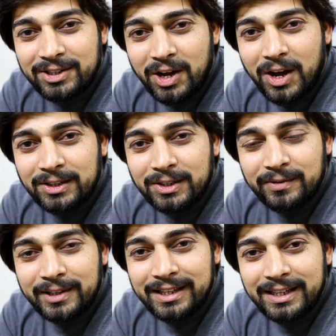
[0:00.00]
talk
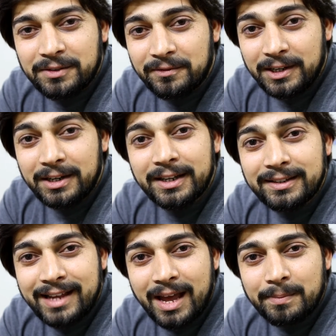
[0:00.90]
through with these weird
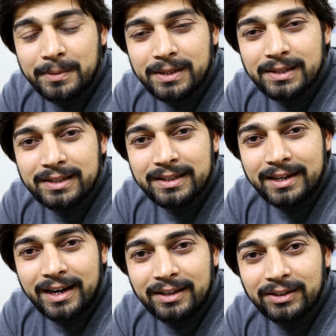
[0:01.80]
examples
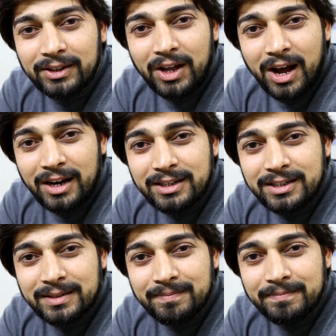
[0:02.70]
that are not